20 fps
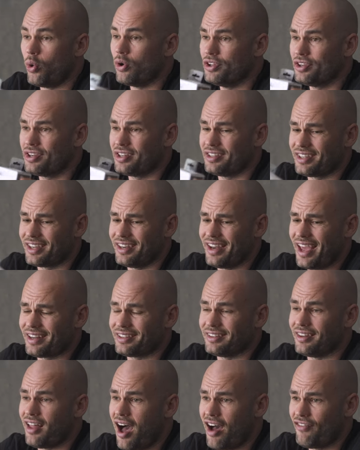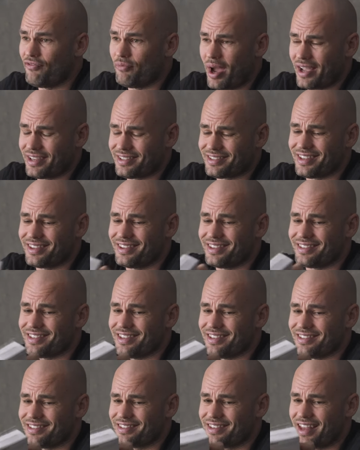or you could connect lav mics to this
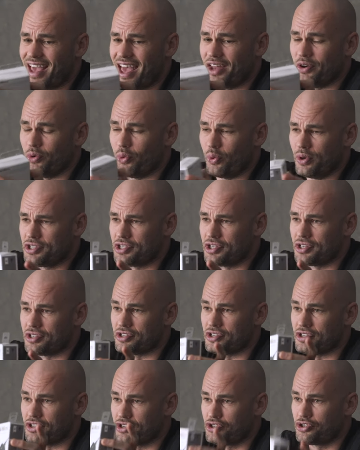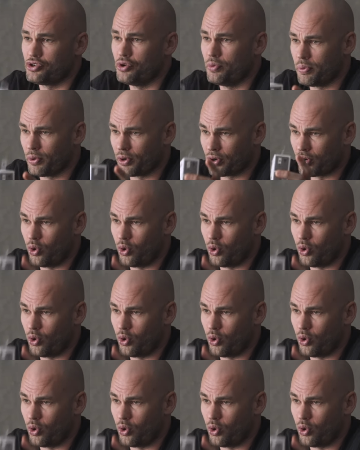instead, which is super